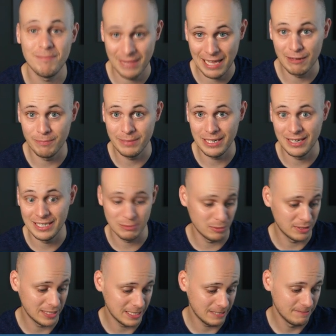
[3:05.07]
That would be nice,
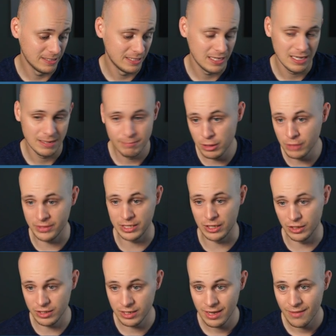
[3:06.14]
wouldn't it? Moving
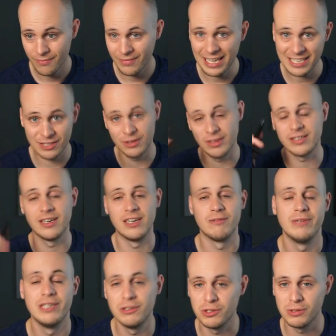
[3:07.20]
on, that's not the kind of
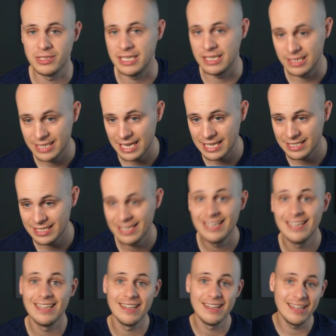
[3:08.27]
riddles you'll see in the test.
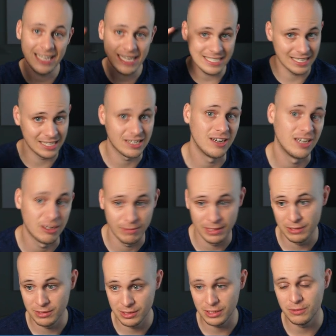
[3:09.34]
These are the kind of
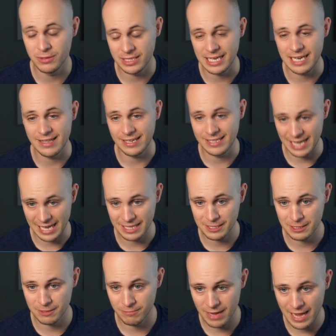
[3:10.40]
riddles that you'll see in the
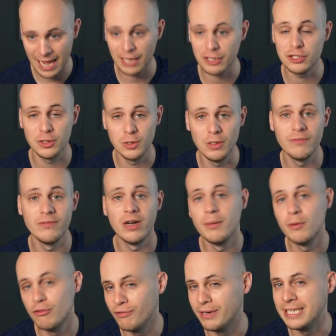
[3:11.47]
test. Actual
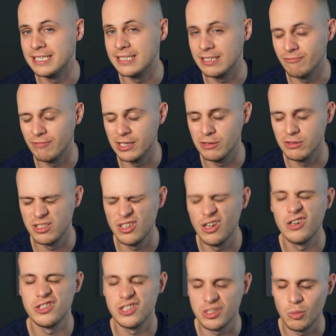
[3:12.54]
verbal reasoning riddles,
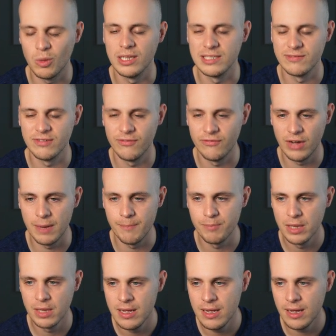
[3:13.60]
not just ones for fun.
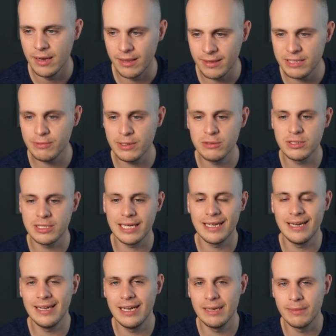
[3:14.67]
Now these riddles take a
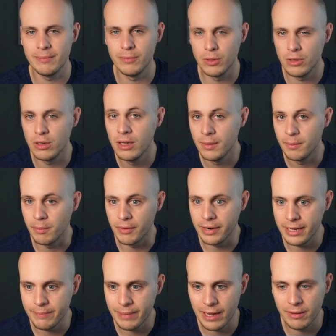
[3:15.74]
little bit more
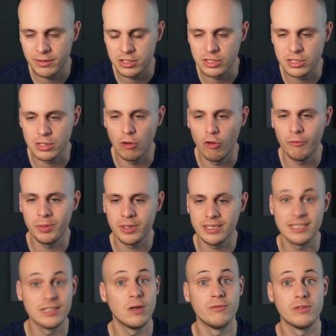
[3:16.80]
brain power to solve because
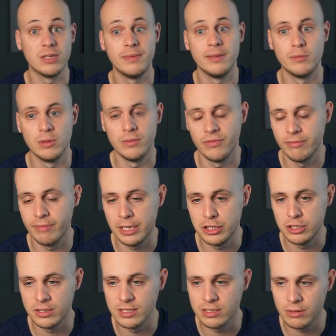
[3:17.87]
there's often a bit more
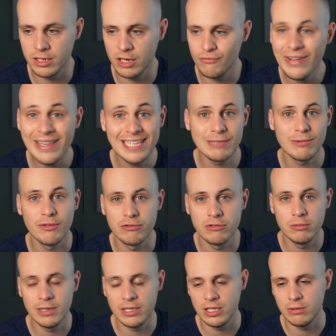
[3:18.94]
information. So I'm going to read this one through
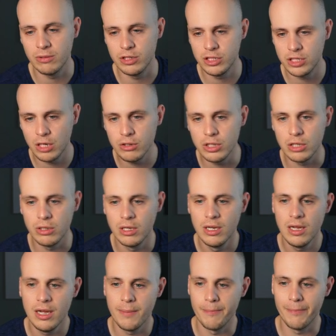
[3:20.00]
with you and show you
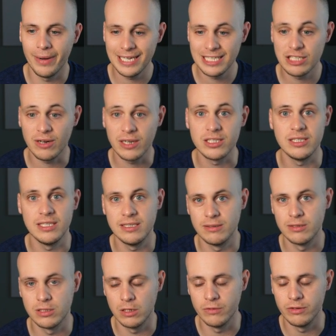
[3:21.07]
my strategies on
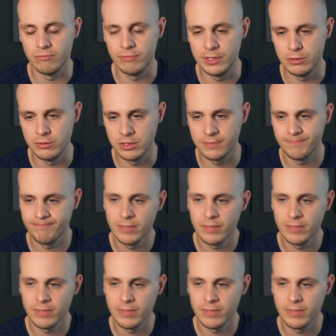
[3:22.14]
solving riddles.